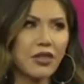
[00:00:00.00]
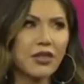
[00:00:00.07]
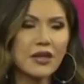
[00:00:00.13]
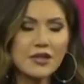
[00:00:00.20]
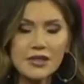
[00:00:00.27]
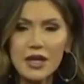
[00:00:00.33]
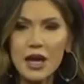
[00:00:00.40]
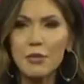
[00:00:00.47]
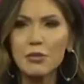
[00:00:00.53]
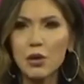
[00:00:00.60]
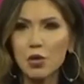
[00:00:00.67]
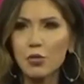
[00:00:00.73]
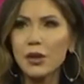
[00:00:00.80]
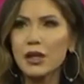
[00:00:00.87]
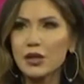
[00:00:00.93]
This time,
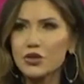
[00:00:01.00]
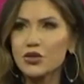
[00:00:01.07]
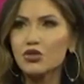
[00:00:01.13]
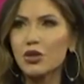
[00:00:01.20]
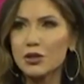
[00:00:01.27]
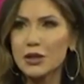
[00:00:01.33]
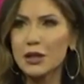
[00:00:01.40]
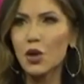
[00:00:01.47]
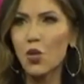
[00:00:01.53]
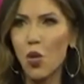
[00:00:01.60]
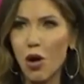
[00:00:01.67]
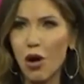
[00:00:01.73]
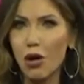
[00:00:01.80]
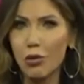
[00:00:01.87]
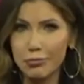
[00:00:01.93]
they will be constructing a
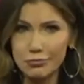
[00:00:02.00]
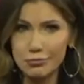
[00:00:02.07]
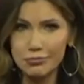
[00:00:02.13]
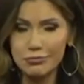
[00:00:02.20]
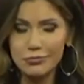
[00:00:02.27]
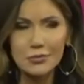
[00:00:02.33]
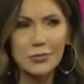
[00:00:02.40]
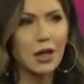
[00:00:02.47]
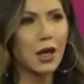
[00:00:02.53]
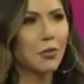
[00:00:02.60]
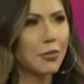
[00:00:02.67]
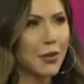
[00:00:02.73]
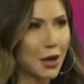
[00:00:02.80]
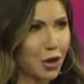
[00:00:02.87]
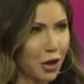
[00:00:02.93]
wall, a
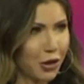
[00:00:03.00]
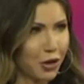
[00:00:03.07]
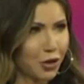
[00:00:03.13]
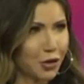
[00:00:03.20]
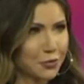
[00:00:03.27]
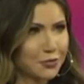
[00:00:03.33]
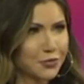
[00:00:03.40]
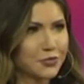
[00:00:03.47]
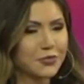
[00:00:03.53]
barrier.